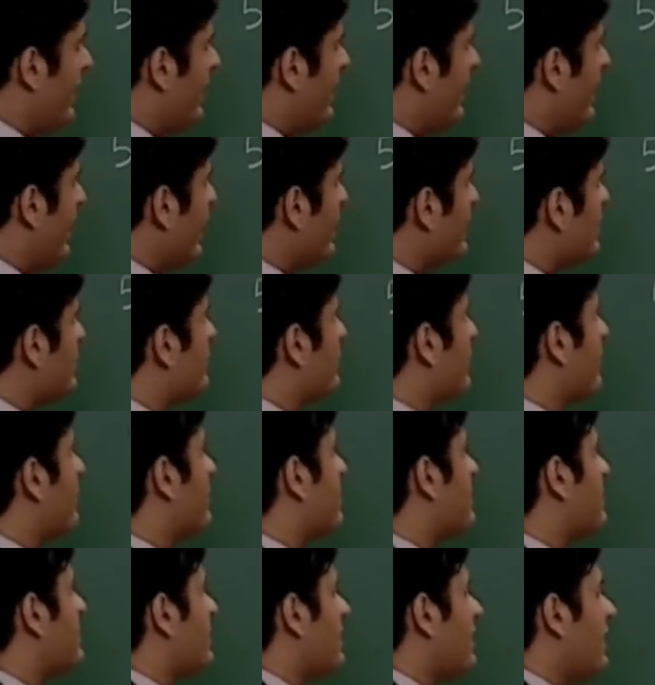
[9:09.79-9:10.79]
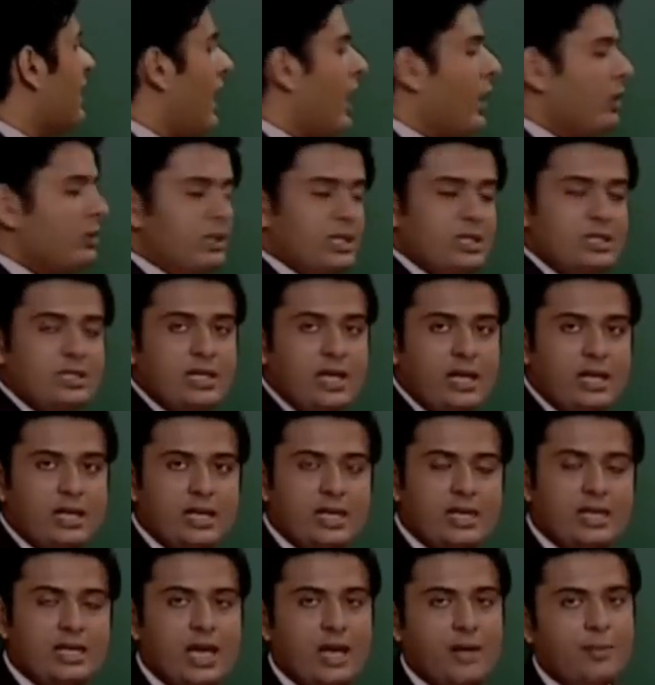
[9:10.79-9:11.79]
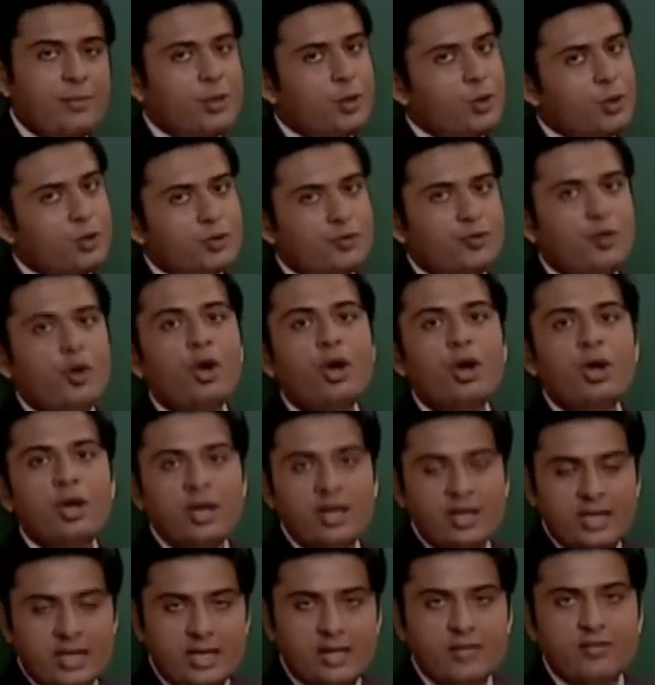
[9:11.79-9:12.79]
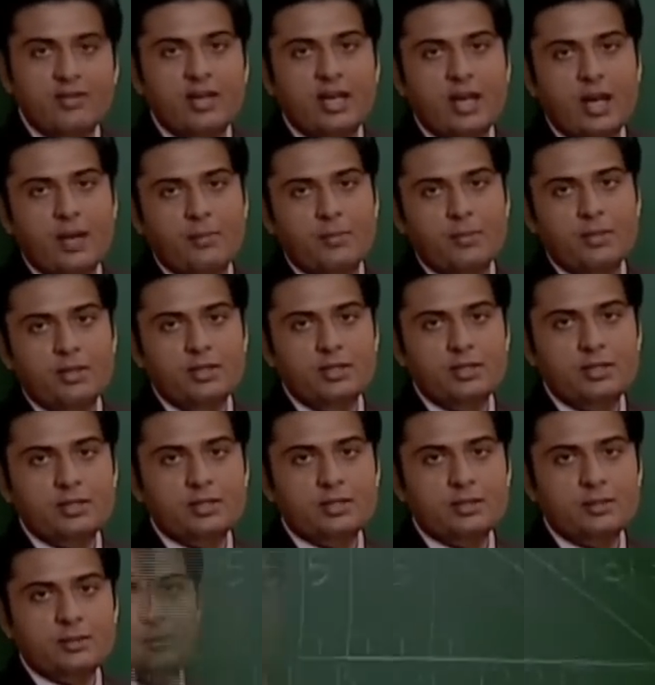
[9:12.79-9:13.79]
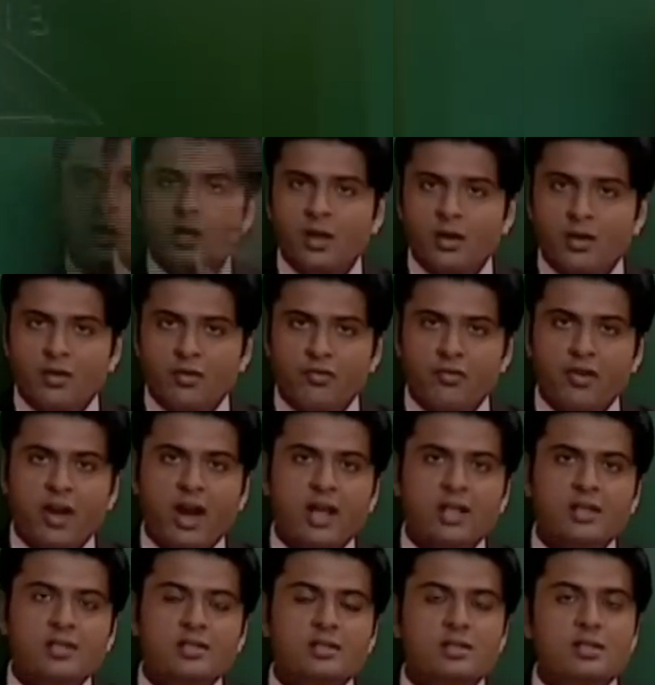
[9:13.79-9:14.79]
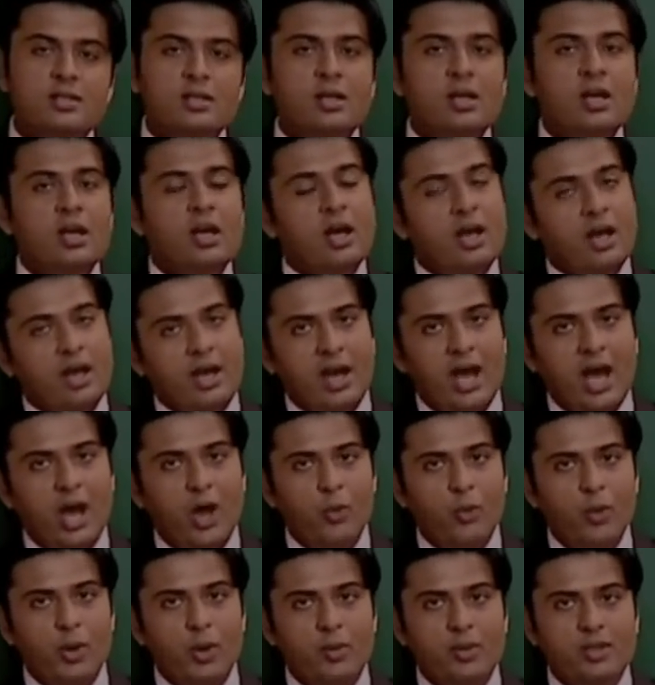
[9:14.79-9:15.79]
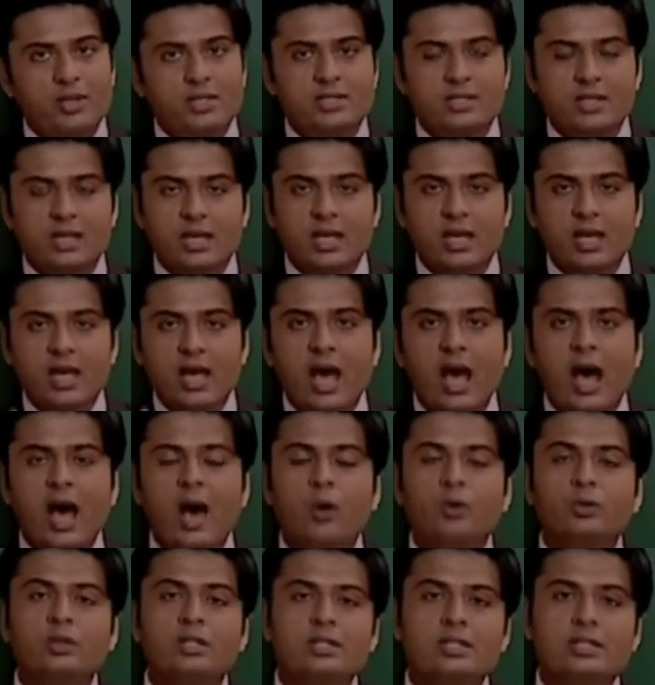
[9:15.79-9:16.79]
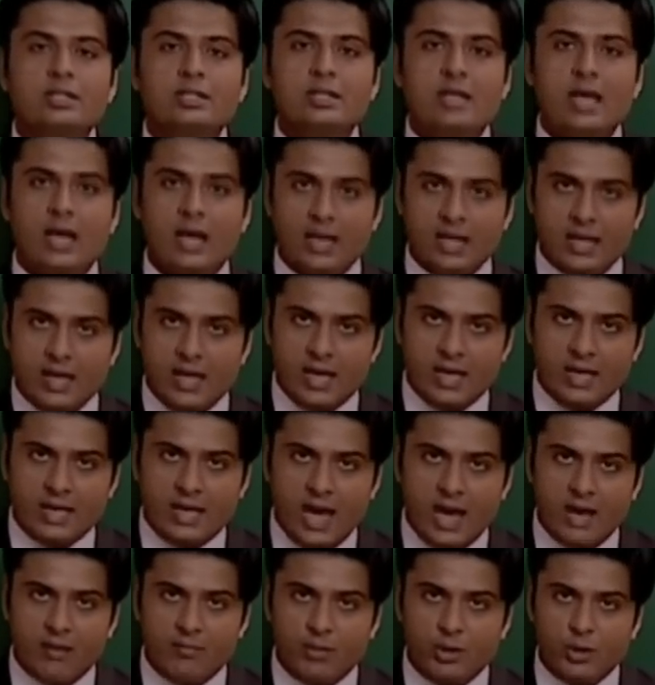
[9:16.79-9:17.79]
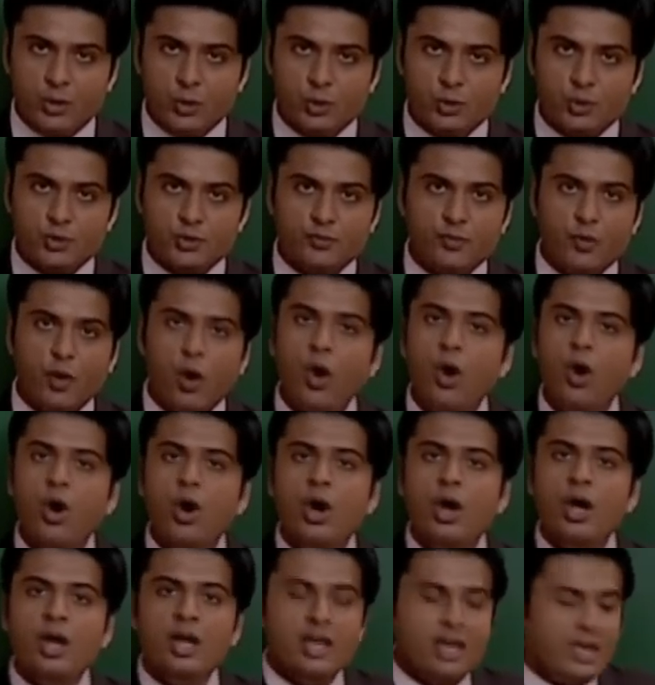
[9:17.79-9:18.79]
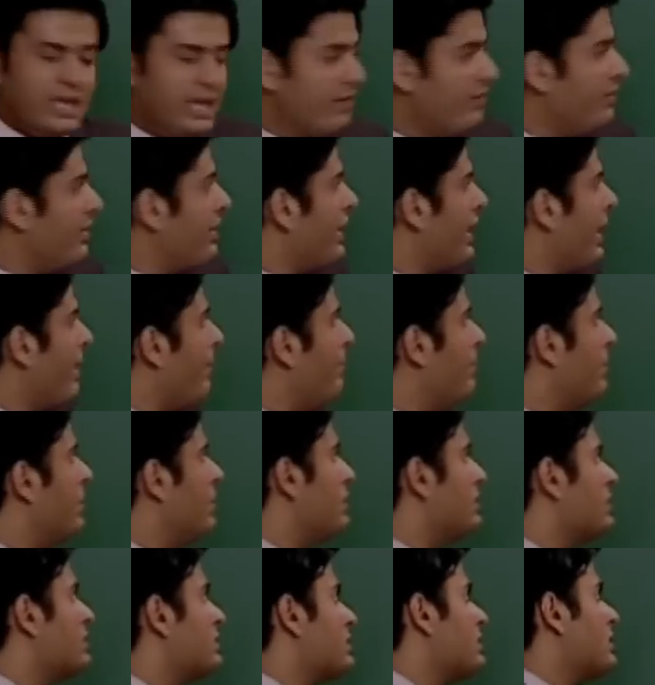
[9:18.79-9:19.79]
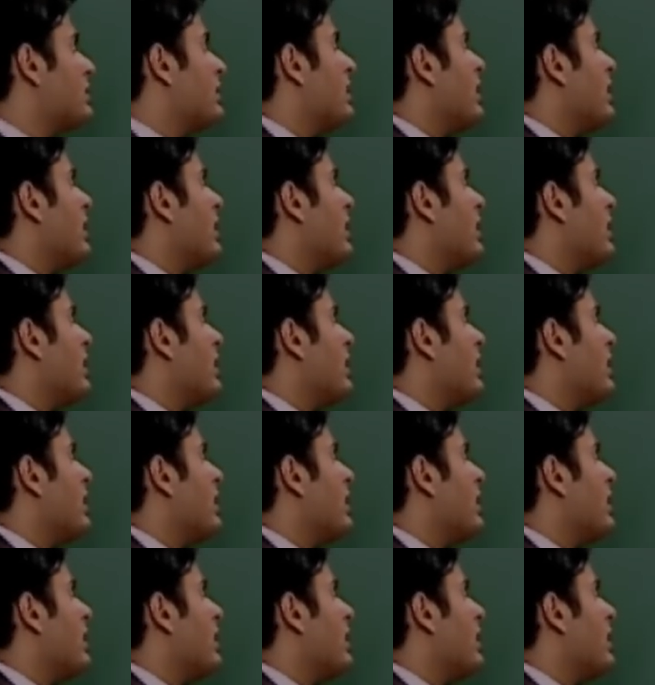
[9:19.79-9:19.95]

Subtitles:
Next we will see how this technique can be used for even numbers. Friends, now we will see how this technique can be used for even numbers.